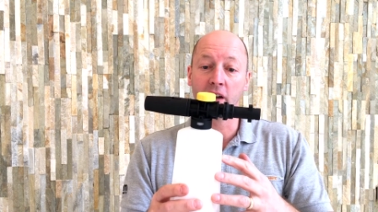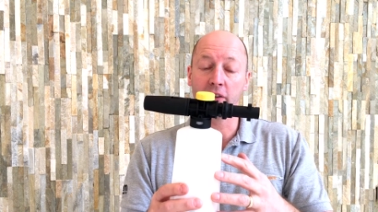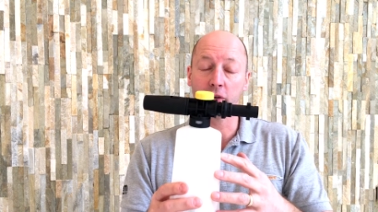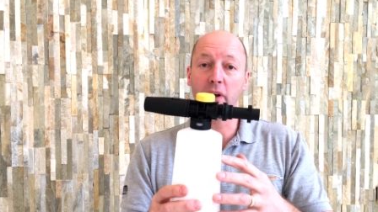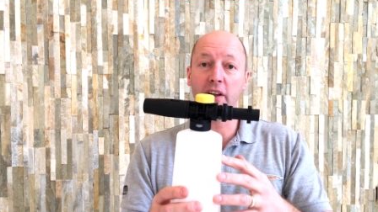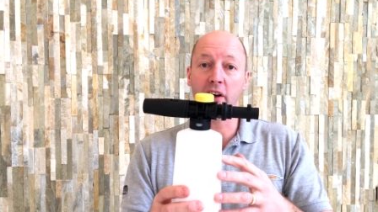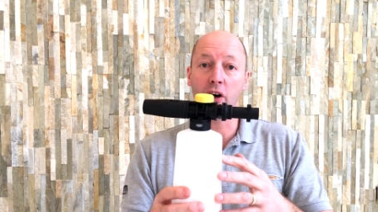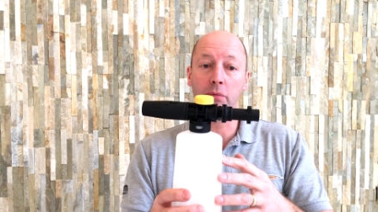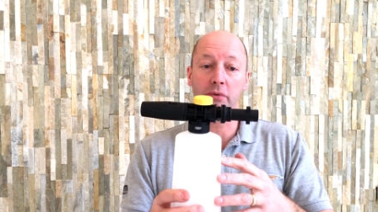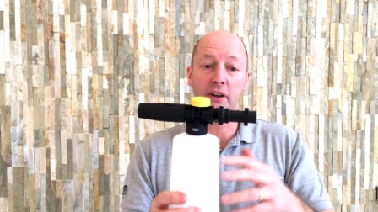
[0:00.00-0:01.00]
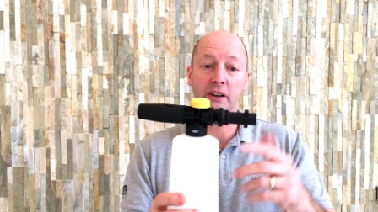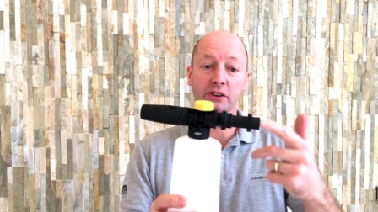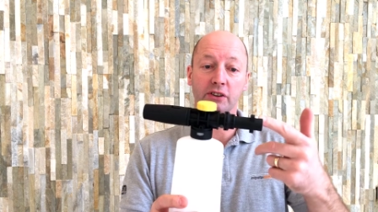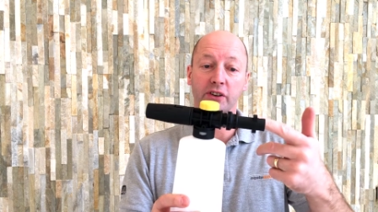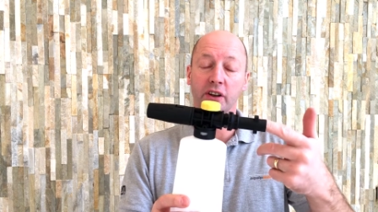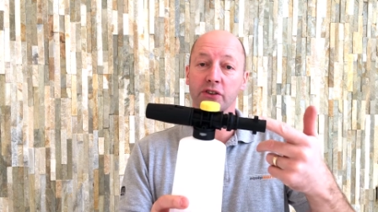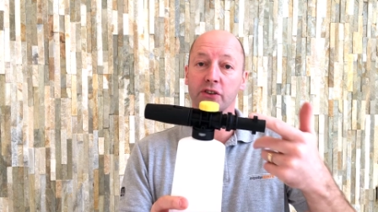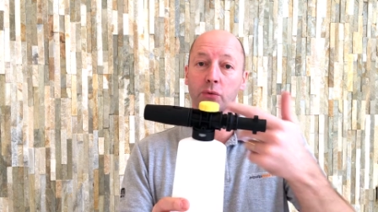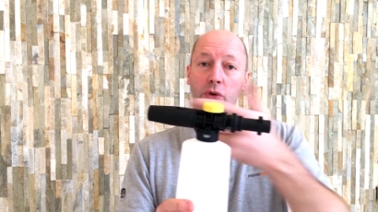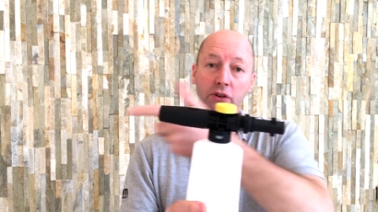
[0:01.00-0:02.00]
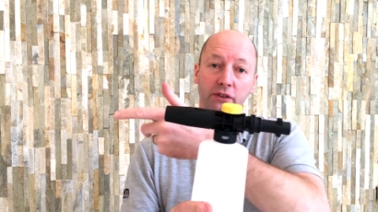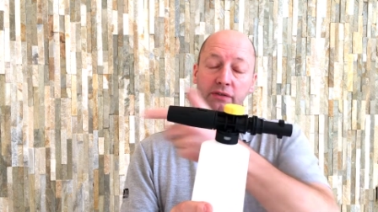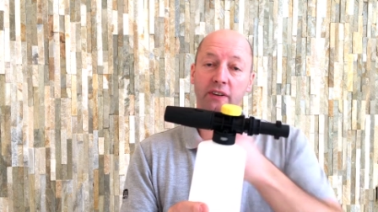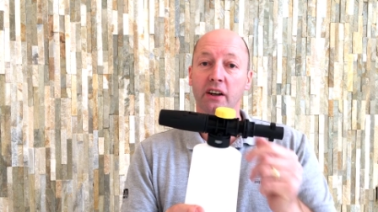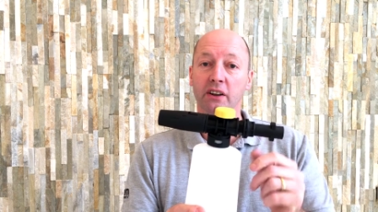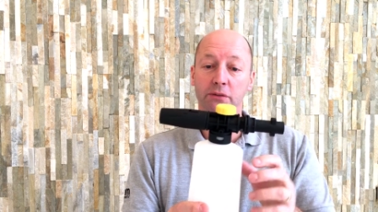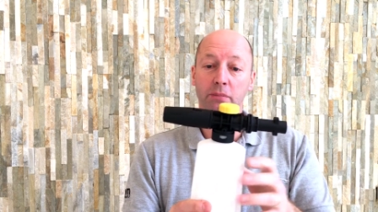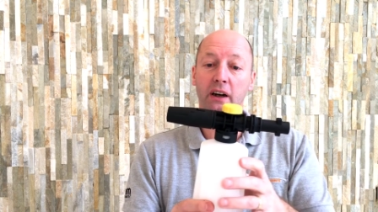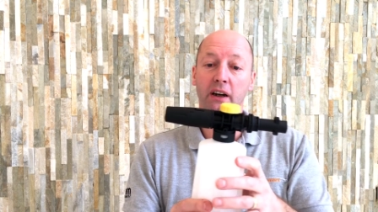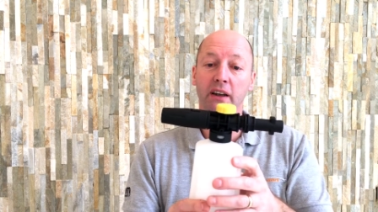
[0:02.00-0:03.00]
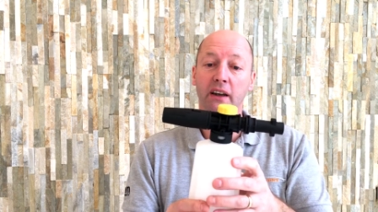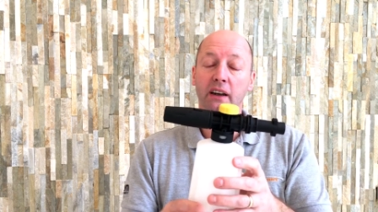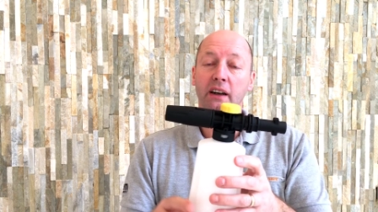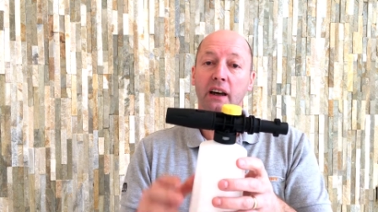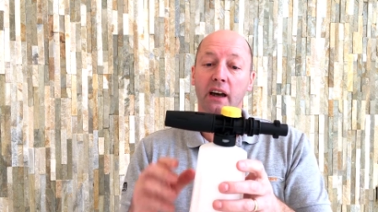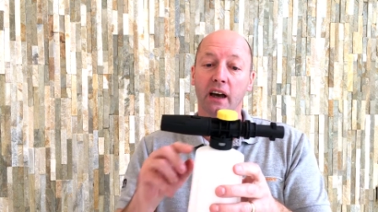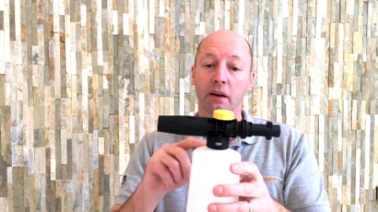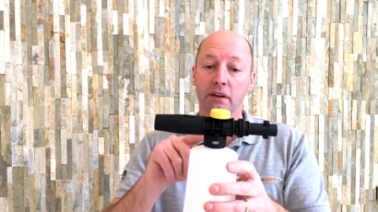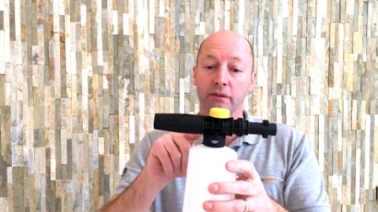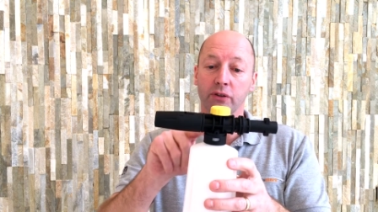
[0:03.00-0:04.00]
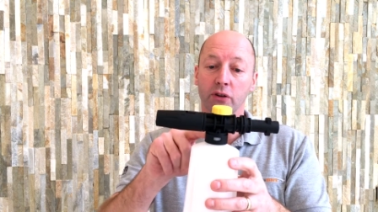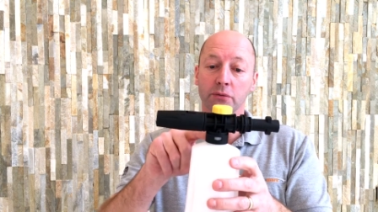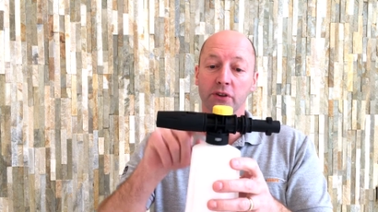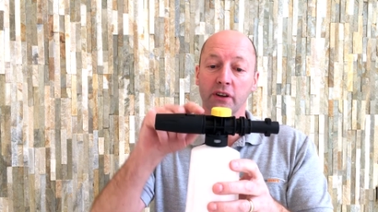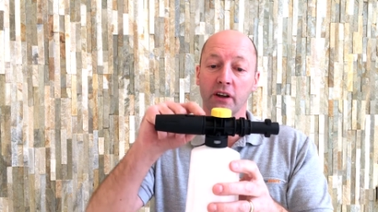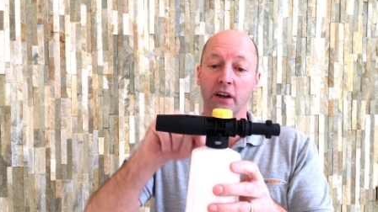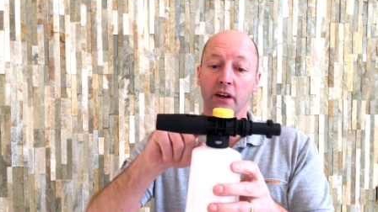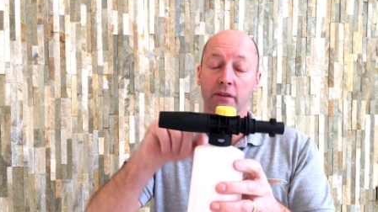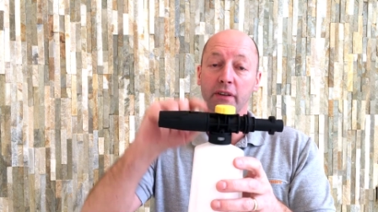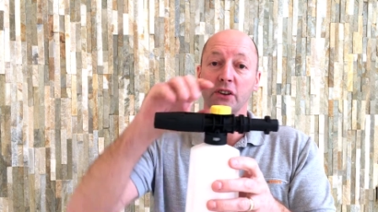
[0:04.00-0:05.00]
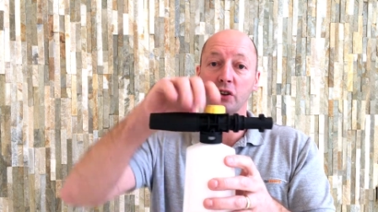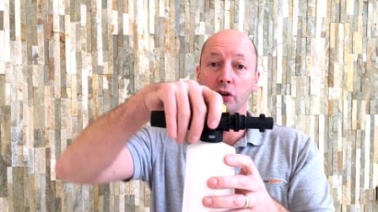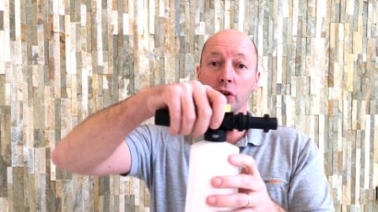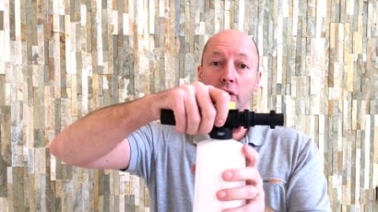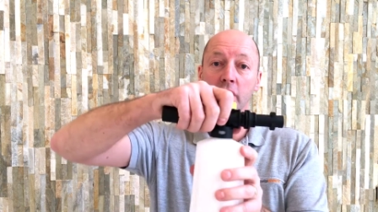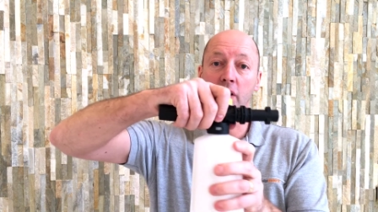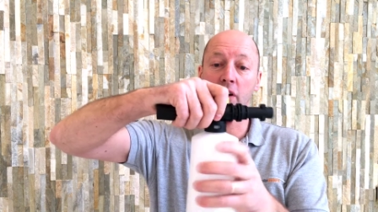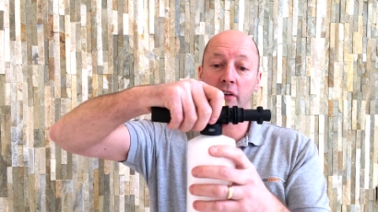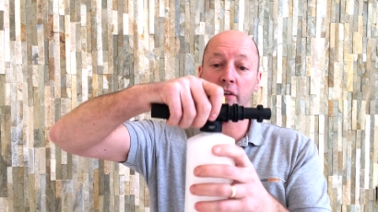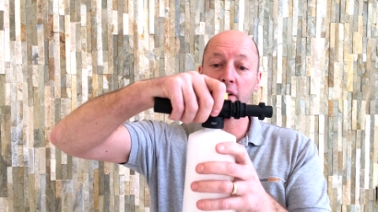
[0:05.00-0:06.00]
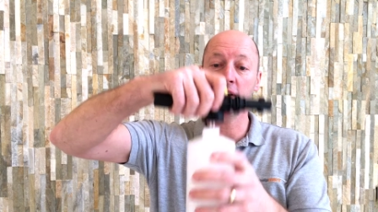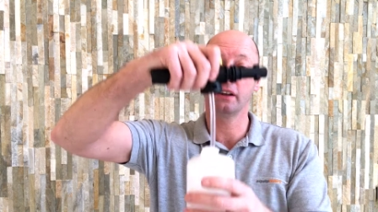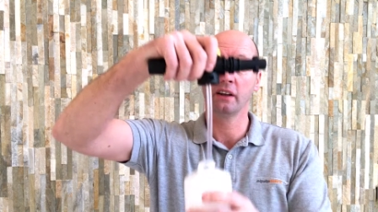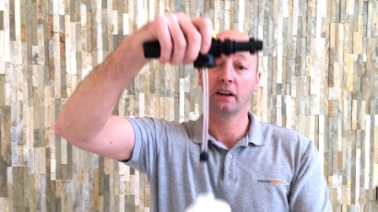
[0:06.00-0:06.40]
The way that it operates is that as the water flies by, it forms a venturi on the